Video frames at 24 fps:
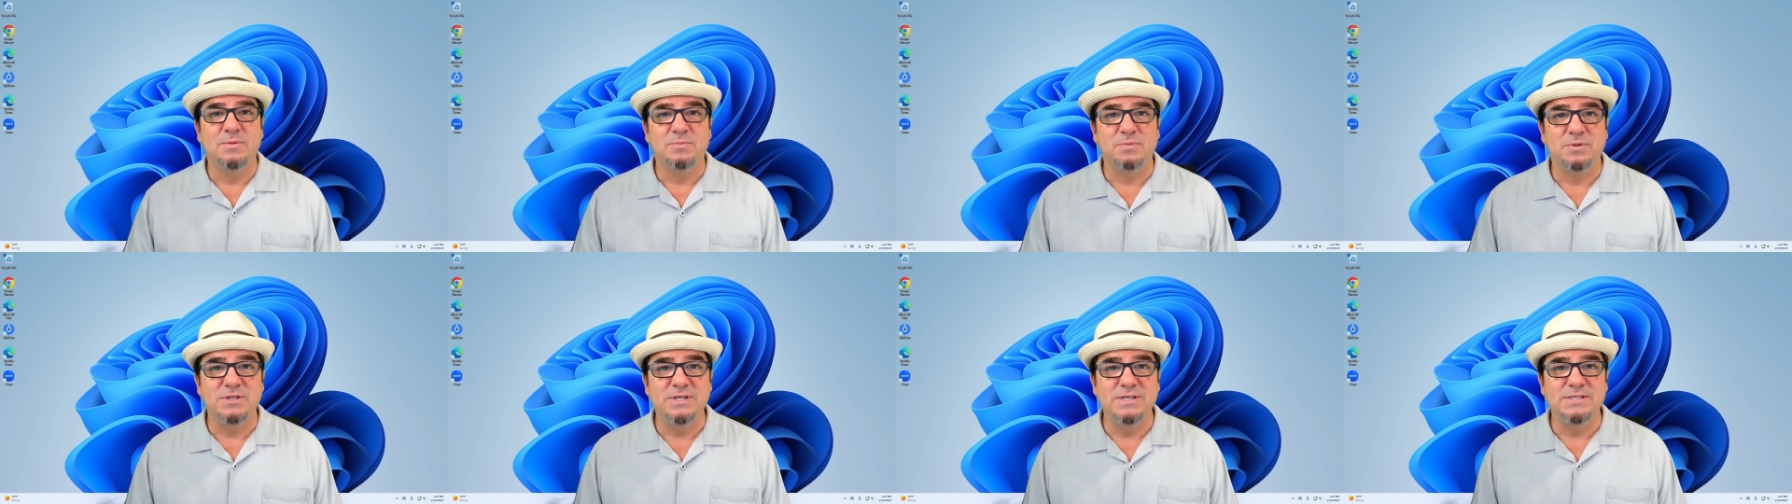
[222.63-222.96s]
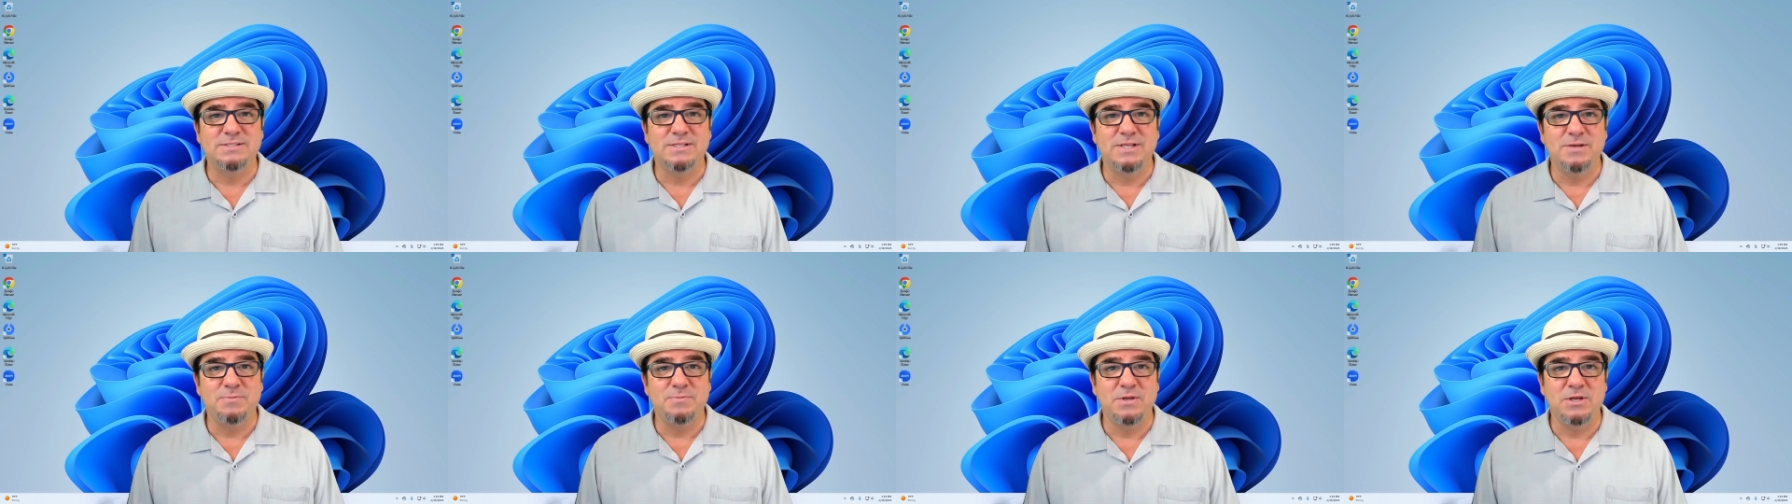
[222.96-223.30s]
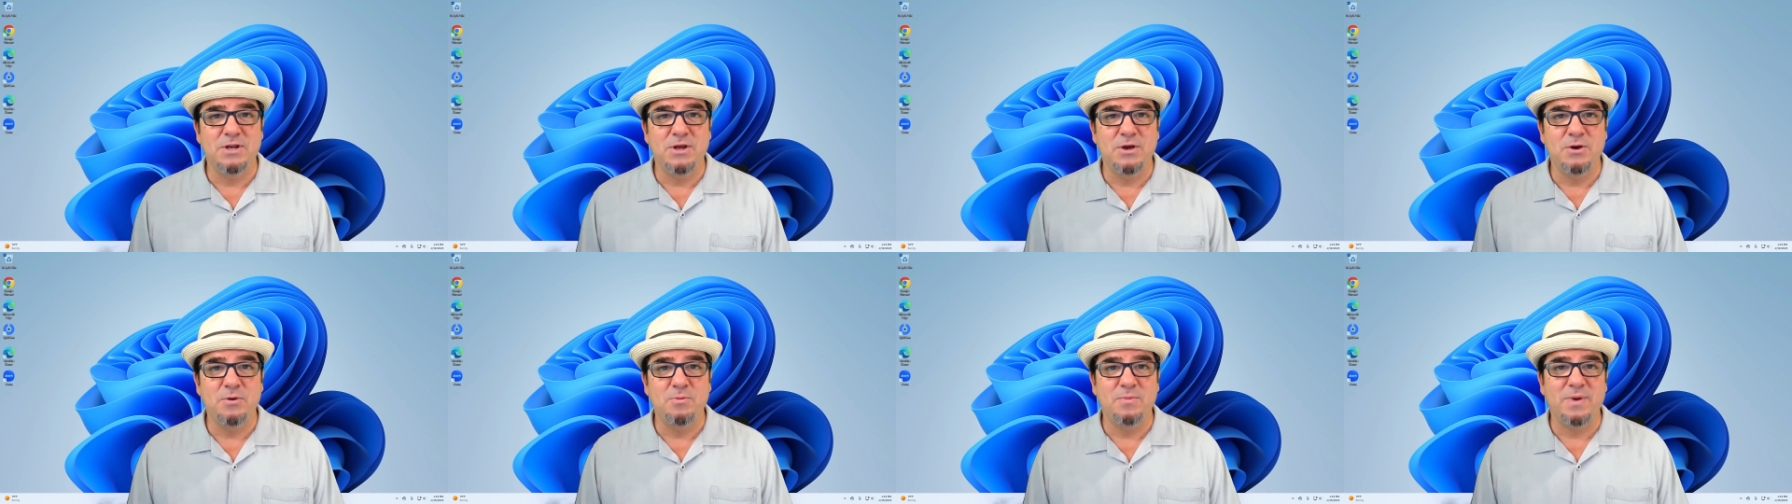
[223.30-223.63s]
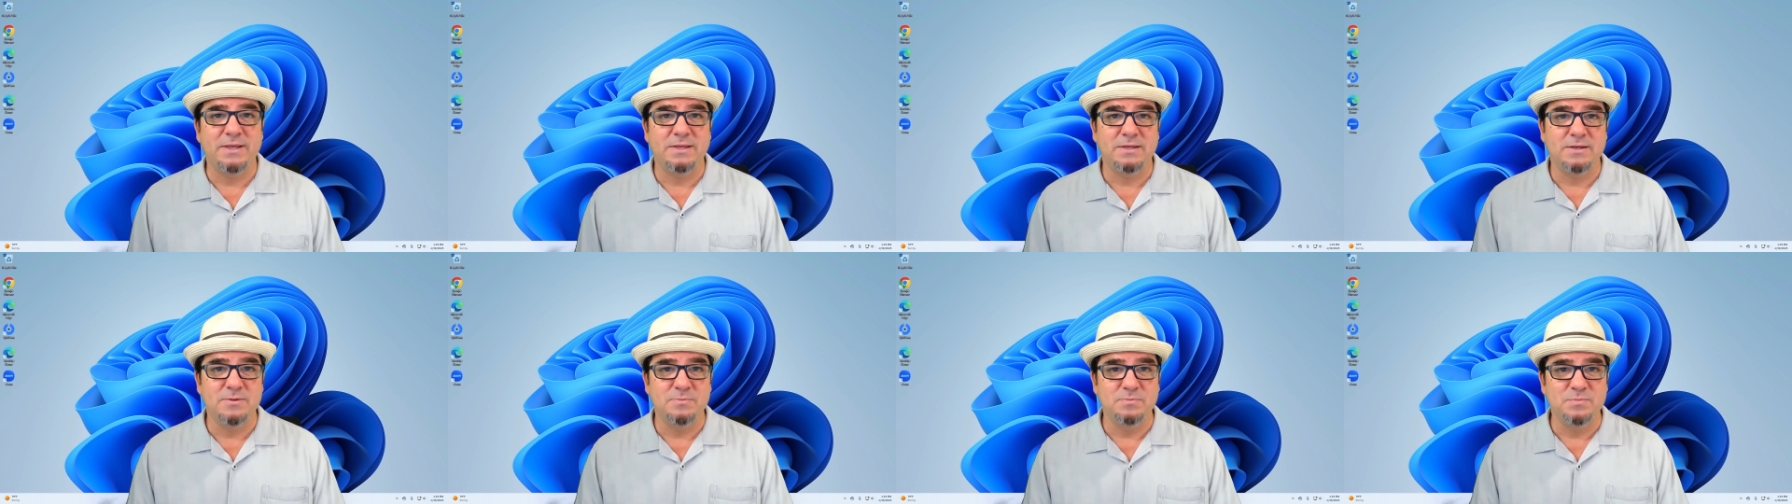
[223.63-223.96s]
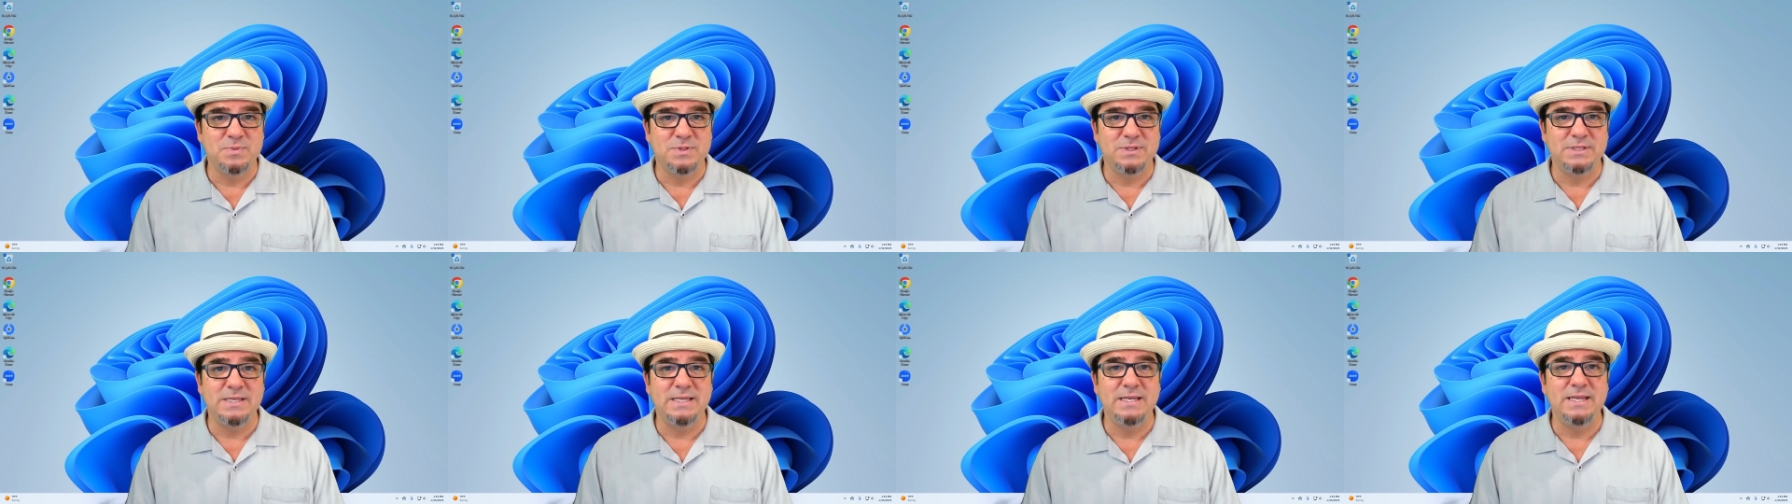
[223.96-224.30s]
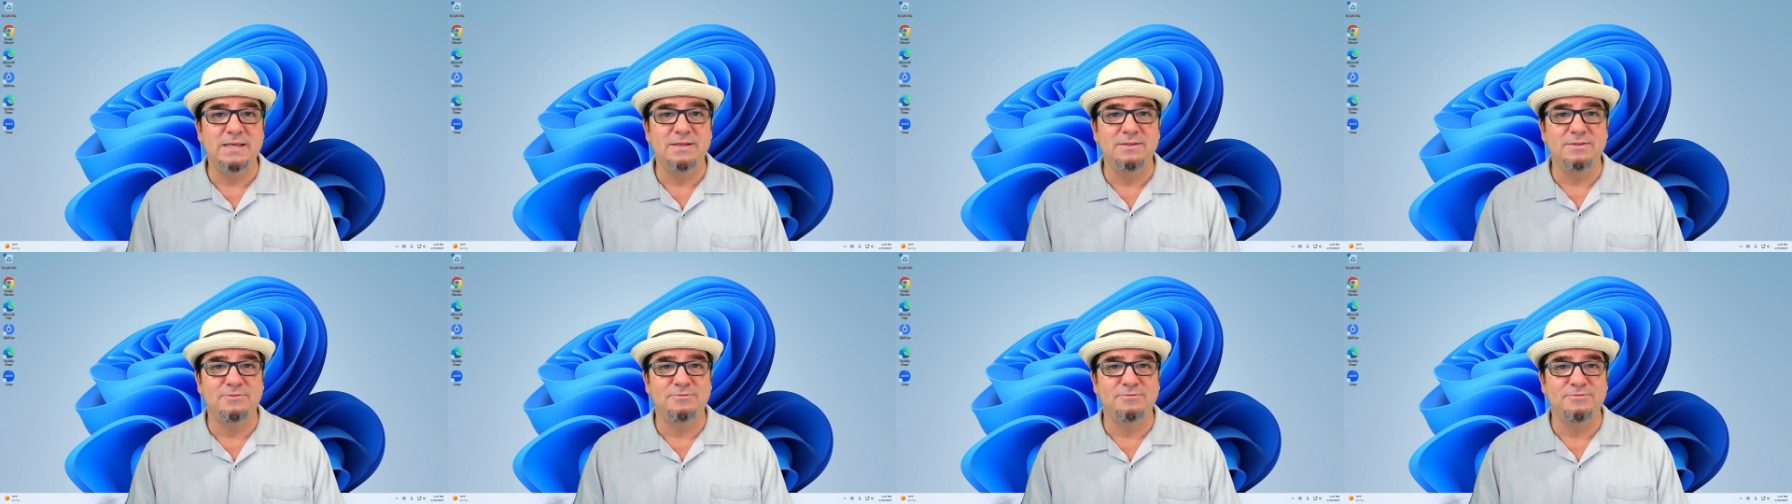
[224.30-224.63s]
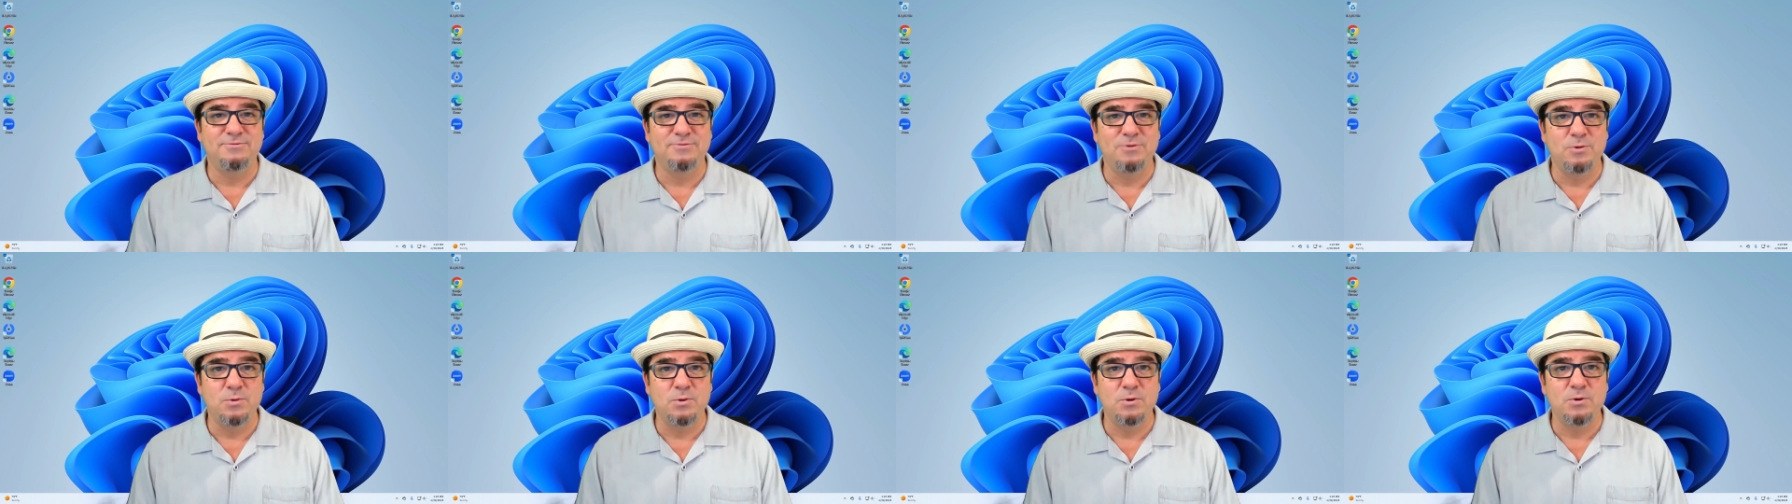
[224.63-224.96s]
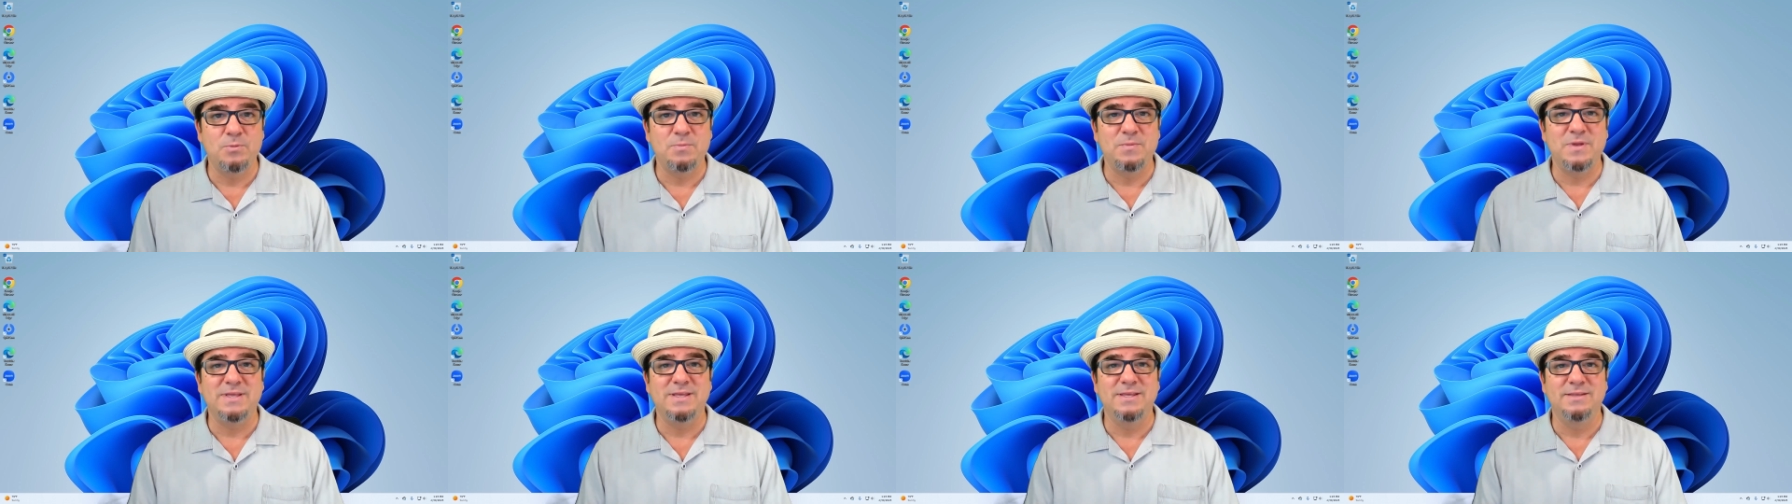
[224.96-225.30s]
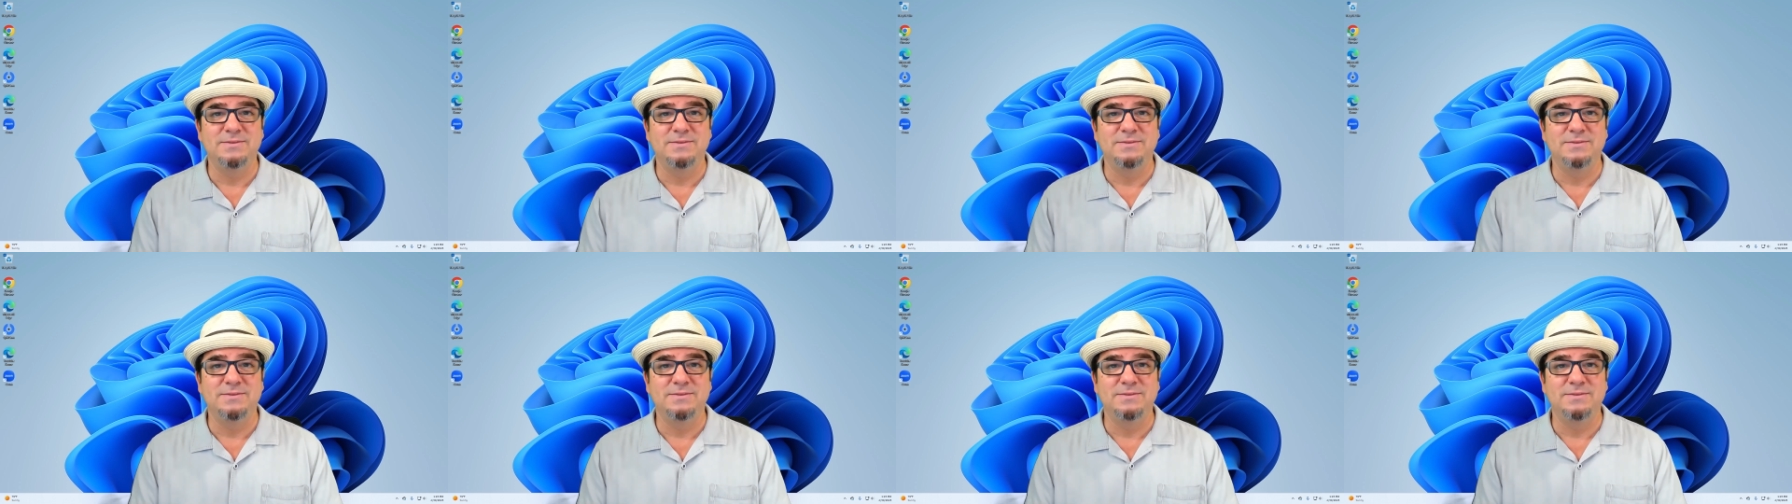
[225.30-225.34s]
please let me know by completing the form